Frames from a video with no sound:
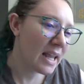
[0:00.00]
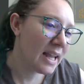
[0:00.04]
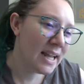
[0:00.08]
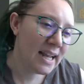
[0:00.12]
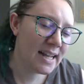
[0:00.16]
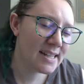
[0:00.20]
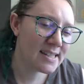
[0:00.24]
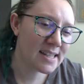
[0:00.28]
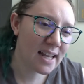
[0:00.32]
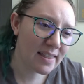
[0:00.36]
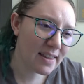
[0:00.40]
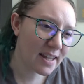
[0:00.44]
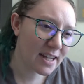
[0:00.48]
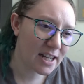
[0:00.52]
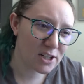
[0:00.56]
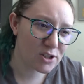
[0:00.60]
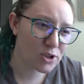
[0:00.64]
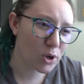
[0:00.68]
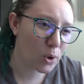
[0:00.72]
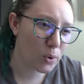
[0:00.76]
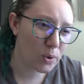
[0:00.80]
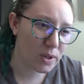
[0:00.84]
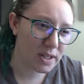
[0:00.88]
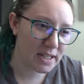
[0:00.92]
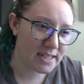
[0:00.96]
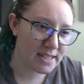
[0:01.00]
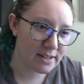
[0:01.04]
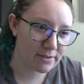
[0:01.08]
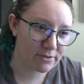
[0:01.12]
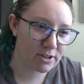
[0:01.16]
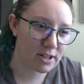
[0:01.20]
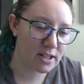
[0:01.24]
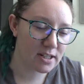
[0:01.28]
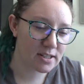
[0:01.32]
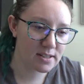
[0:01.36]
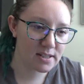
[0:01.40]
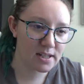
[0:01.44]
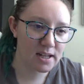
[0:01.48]
it's on like a totally
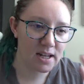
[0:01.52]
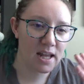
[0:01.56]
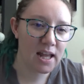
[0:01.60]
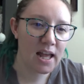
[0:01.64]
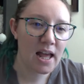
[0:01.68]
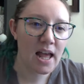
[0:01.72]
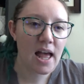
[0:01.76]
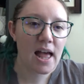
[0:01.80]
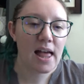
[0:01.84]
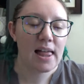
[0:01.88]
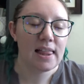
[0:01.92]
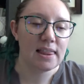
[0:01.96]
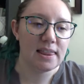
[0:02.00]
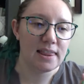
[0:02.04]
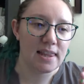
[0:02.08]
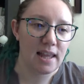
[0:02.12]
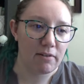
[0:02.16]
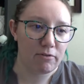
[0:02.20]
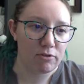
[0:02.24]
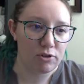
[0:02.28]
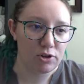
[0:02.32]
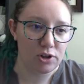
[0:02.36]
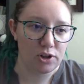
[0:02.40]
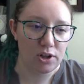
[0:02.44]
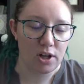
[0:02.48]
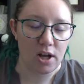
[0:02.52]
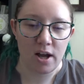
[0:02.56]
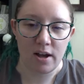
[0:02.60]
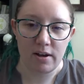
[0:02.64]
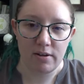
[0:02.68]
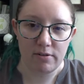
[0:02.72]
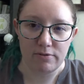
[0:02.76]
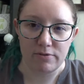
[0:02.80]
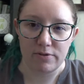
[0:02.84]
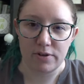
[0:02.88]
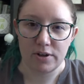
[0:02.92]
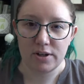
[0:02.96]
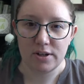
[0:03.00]
different level
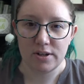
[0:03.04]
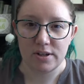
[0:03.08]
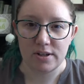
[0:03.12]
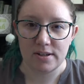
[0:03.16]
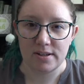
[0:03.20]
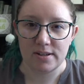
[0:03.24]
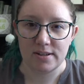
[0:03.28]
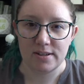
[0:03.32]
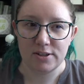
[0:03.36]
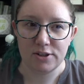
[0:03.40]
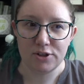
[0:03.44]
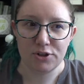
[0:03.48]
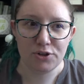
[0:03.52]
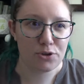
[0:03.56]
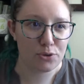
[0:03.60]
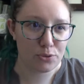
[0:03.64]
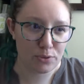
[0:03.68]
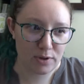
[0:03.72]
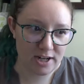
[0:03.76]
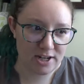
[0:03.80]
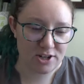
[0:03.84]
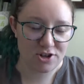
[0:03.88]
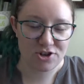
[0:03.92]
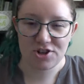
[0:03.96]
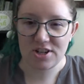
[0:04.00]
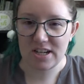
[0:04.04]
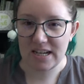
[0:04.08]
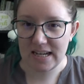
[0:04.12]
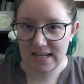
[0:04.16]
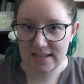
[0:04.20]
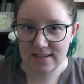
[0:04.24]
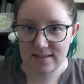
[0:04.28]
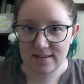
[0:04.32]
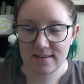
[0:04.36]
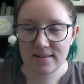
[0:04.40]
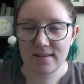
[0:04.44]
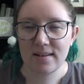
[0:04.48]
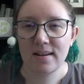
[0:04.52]
of
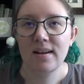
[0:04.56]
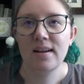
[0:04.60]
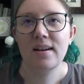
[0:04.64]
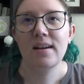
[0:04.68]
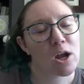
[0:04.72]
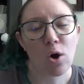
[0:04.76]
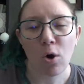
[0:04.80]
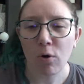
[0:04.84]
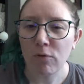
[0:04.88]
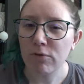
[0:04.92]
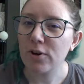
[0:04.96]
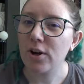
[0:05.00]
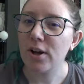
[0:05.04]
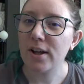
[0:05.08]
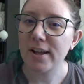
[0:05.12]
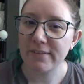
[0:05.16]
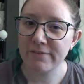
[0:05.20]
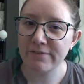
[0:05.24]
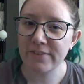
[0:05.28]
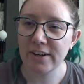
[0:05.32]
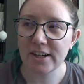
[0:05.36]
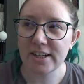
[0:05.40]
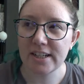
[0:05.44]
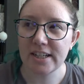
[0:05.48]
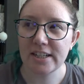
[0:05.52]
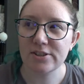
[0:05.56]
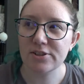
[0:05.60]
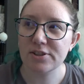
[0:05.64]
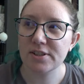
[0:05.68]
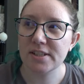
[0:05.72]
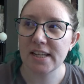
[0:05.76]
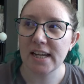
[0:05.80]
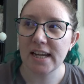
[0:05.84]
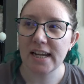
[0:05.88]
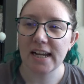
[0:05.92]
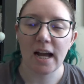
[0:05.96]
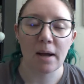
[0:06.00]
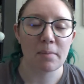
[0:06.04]
derangedness. Overall, very
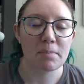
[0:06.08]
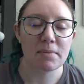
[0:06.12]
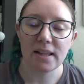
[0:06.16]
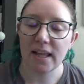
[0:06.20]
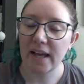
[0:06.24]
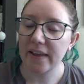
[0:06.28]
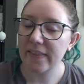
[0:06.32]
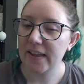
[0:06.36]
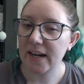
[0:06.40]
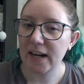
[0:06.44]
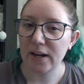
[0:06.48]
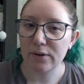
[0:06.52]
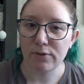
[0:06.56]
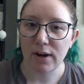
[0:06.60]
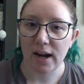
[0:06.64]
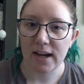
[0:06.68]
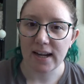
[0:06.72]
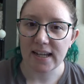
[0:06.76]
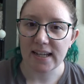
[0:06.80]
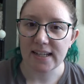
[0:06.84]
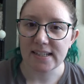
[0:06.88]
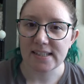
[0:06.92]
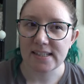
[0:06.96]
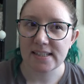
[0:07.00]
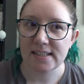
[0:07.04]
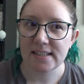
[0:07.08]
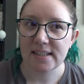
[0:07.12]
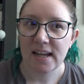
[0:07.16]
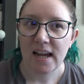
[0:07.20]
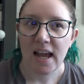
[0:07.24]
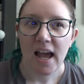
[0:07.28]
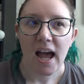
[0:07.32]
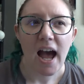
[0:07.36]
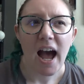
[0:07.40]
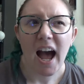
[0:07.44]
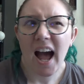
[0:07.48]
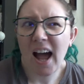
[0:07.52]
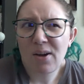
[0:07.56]
interesting. I'm glad that I read it.
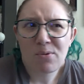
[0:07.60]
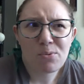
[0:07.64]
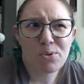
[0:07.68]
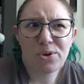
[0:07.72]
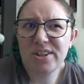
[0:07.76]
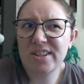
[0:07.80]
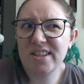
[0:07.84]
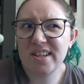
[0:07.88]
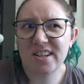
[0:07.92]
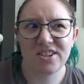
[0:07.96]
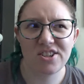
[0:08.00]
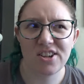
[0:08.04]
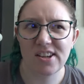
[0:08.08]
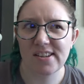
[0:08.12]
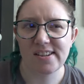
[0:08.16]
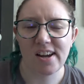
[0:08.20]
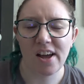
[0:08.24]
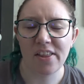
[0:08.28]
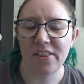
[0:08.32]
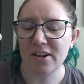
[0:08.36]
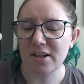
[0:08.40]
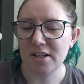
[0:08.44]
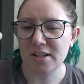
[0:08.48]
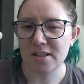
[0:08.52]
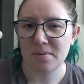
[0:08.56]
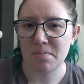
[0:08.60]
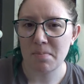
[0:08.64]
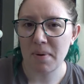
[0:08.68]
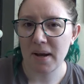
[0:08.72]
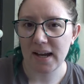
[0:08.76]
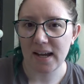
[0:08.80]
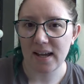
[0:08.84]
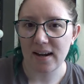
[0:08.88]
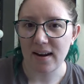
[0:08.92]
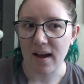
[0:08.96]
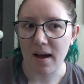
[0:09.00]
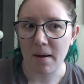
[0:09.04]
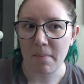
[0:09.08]
I would suggest others
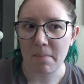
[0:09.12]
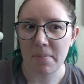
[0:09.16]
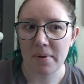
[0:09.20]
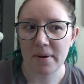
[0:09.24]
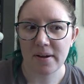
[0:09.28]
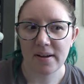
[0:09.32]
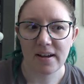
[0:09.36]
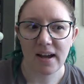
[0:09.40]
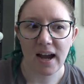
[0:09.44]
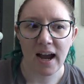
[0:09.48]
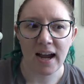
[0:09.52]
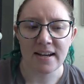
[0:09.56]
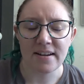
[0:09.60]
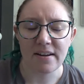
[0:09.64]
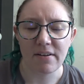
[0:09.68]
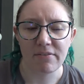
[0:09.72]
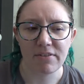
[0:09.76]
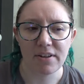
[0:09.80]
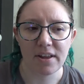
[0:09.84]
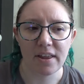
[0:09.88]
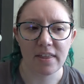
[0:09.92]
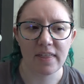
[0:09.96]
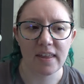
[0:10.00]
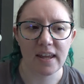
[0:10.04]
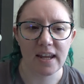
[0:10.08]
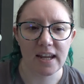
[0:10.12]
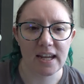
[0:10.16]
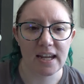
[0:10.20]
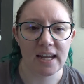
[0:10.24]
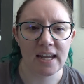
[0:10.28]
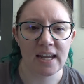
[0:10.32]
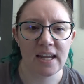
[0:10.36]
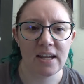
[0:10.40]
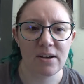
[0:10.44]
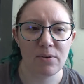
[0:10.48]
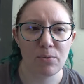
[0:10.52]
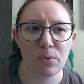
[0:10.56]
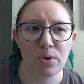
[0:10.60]
pick it up. I definitely think
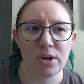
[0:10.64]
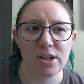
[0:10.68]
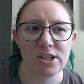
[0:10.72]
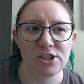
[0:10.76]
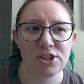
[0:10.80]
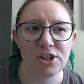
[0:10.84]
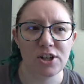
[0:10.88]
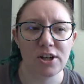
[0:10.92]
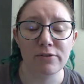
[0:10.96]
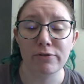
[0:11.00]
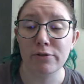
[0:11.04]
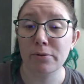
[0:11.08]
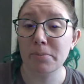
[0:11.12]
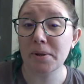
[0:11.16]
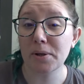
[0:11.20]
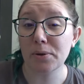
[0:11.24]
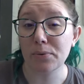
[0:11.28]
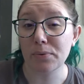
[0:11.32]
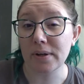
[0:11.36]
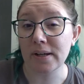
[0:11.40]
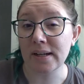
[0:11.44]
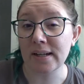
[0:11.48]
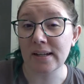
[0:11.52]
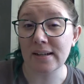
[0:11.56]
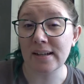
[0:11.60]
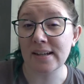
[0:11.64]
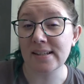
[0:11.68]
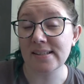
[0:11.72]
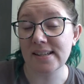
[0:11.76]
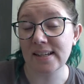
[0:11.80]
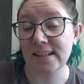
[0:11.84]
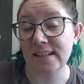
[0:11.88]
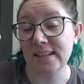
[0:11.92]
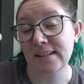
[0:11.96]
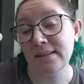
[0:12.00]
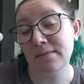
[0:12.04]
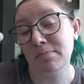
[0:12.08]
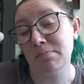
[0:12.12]
it was good for me to read it because
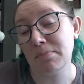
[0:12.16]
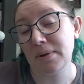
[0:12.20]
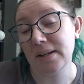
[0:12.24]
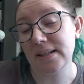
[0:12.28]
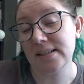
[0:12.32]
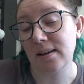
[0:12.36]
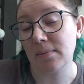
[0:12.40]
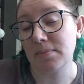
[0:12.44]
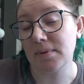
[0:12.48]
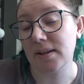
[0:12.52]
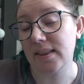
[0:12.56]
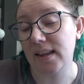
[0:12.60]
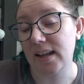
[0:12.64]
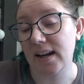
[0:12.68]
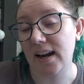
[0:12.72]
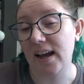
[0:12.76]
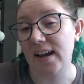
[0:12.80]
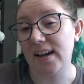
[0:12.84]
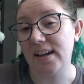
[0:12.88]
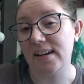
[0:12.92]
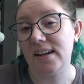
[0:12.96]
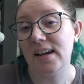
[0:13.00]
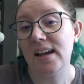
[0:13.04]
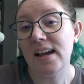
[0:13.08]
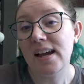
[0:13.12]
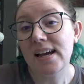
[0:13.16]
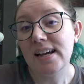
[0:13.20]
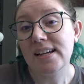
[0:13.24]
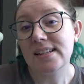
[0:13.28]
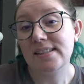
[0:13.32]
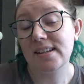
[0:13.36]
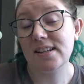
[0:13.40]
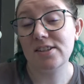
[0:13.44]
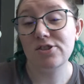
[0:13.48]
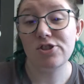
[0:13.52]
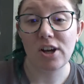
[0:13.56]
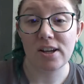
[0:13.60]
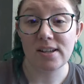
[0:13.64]
it can be something that I
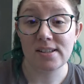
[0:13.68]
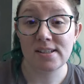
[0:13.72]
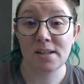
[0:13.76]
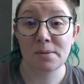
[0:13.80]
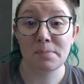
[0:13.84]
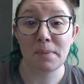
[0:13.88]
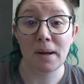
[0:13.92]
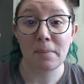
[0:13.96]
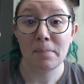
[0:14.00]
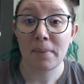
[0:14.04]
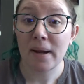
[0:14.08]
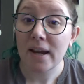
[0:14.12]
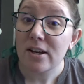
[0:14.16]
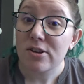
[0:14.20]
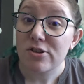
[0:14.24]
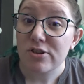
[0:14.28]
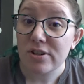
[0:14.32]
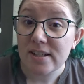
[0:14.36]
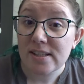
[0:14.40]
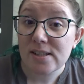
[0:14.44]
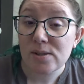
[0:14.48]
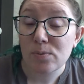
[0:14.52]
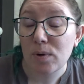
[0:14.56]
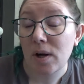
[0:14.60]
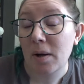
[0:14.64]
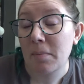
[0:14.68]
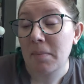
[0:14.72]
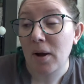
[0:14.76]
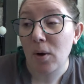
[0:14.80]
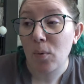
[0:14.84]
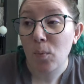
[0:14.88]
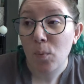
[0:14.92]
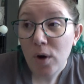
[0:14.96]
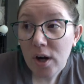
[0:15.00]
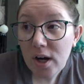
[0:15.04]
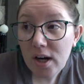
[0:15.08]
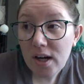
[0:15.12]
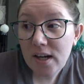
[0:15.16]
suggest to my patrons when I'm
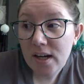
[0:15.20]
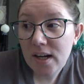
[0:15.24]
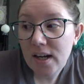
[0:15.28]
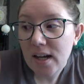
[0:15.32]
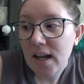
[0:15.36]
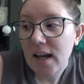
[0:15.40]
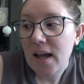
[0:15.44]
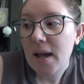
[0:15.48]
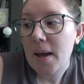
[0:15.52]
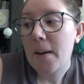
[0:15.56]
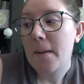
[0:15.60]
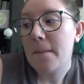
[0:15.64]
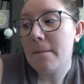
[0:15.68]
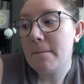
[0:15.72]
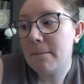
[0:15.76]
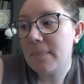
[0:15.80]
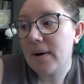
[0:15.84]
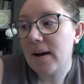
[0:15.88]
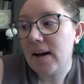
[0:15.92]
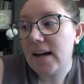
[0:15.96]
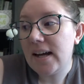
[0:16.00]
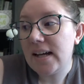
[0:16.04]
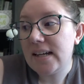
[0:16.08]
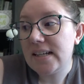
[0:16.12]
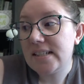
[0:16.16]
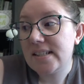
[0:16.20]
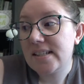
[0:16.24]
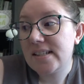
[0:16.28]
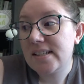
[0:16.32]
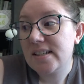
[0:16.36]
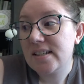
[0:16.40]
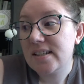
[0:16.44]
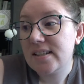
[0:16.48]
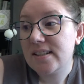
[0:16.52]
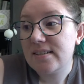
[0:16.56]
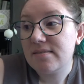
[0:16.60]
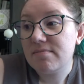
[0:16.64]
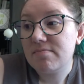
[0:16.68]
at work.
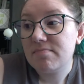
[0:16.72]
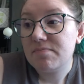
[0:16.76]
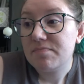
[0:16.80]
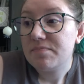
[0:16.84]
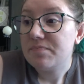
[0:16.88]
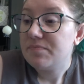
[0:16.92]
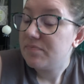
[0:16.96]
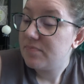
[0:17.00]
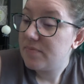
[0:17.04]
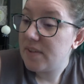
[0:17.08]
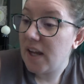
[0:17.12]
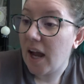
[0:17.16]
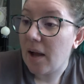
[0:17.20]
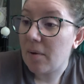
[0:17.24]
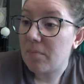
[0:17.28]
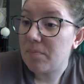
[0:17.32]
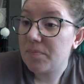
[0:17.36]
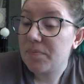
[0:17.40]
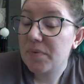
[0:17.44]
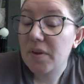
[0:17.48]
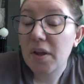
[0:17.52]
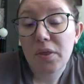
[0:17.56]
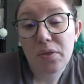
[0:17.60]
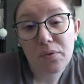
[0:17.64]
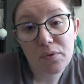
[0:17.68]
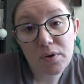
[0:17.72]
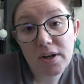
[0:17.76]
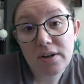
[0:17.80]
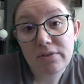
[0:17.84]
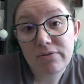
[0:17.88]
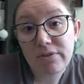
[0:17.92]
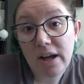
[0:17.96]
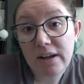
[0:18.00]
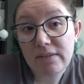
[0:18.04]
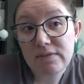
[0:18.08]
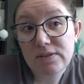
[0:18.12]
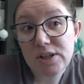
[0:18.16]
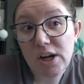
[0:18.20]
But yeah, 3 out
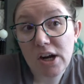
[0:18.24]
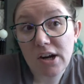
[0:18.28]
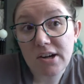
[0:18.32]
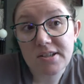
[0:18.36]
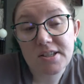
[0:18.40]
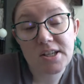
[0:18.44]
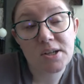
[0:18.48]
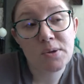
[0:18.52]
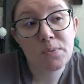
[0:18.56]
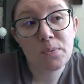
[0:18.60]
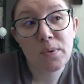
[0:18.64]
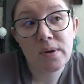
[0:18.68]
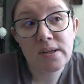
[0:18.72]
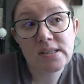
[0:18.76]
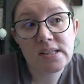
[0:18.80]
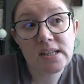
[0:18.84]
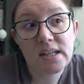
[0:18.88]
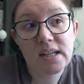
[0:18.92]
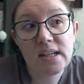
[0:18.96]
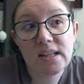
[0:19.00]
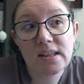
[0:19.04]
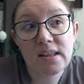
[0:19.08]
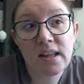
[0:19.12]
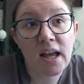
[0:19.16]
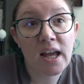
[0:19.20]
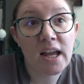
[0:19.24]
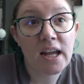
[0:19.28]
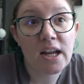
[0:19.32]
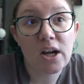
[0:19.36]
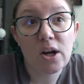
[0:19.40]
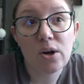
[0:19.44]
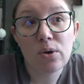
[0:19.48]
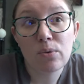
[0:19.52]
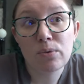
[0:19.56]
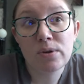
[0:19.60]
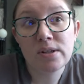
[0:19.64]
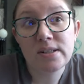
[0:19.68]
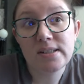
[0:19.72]
of 5 stars. It wasn't
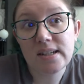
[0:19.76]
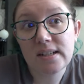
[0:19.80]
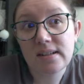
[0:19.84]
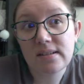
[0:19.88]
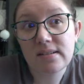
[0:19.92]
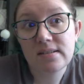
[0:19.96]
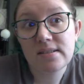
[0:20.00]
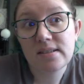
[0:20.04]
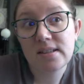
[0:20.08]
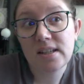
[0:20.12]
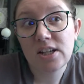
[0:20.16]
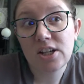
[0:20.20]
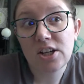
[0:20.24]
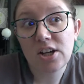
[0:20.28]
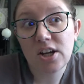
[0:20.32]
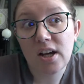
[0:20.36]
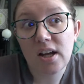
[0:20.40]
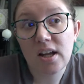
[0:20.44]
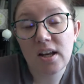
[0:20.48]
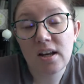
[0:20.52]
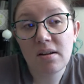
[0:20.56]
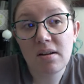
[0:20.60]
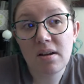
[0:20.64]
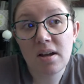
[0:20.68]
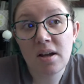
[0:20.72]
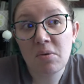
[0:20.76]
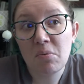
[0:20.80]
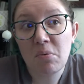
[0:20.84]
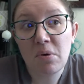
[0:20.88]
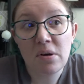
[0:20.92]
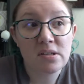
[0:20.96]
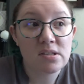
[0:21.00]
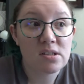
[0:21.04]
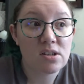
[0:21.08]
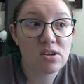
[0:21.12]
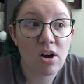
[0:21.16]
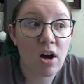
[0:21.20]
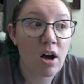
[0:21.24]
like ridiculously good. It
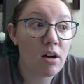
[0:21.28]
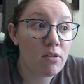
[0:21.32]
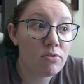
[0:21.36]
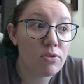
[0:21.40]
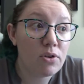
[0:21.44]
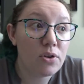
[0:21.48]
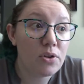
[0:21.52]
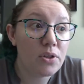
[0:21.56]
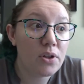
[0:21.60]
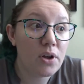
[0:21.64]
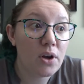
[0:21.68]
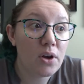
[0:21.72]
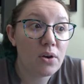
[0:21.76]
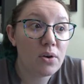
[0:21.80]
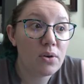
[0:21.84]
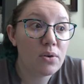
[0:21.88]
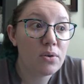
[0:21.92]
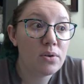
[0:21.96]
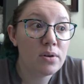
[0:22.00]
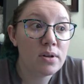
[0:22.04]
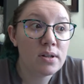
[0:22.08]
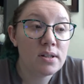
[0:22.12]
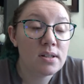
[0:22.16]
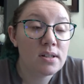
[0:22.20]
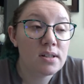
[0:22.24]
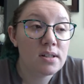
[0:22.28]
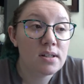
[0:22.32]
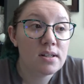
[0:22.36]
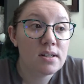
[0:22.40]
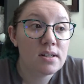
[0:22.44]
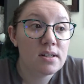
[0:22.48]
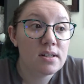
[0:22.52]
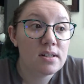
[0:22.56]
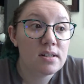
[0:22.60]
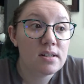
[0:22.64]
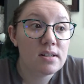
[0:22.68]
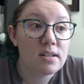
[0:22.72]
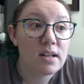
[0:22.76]
wasn't awful though.
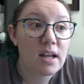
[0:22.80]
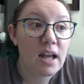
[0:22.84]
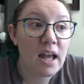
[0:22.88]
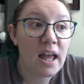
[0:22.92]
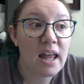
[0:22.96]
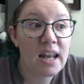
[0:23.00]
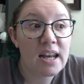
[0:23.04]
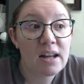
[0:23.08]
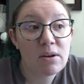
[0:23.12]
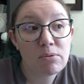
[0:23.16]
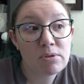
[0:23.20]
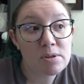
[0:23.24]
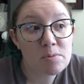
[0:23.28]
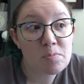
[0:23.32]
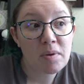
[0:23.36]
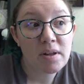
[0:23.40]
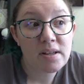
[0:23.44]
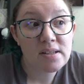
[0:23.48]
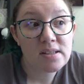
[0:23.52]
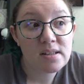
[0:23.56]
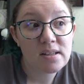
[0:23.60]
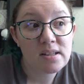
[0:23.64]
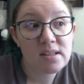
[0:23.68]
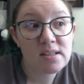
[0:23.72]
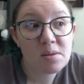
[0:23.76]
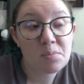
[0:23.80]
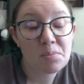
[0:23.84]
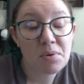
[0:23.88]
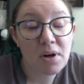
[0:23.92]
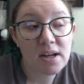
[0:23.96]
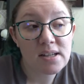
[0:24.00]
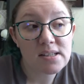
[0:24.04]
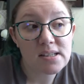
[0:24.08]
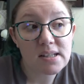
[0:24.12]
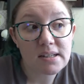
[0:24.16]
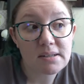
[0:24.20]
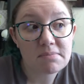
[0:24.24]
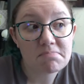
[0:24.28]
And it was pleasantly
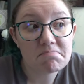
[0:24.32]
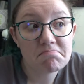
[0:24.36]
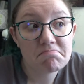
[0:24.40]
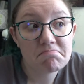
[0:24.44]
surprising.